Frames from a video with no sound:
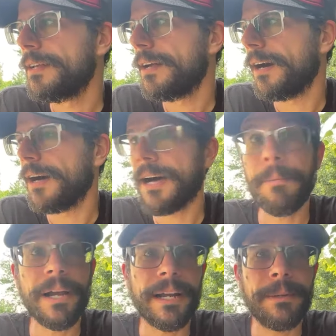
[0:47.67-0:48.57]
Am
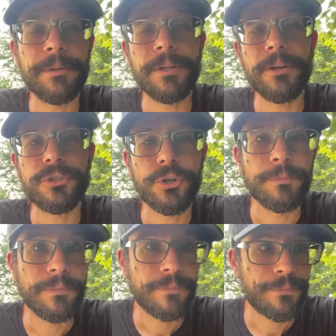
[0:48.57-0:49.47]
I gonna keep it long
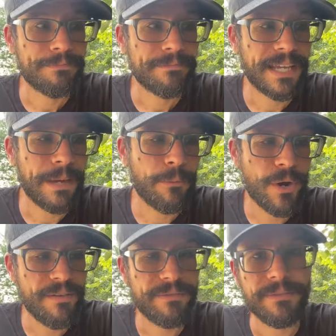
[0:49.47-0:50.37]
term? The game wave?